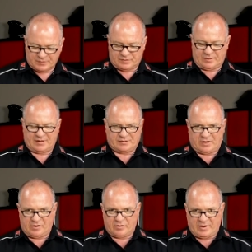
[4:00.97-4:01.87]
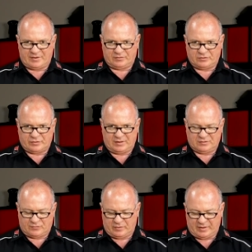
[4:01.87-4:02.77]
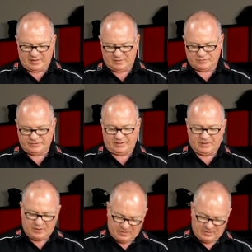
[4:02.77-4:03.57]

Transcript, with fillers: So that's how you're actually transferring energy